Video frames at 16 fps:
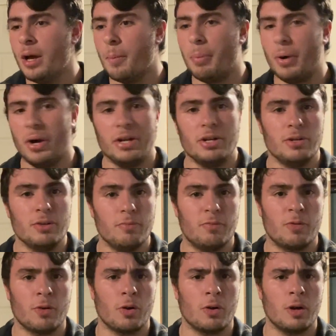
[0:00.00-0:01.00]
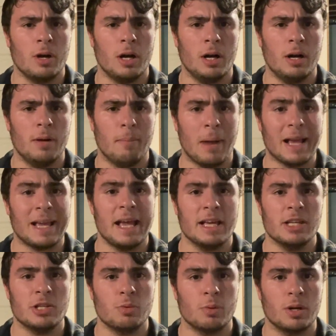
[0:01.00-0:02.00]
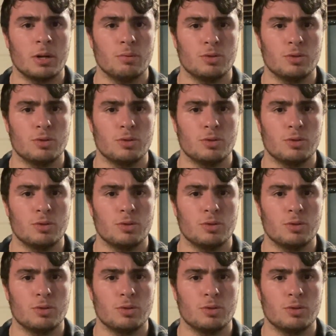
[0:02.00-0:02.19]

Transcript: But for my case where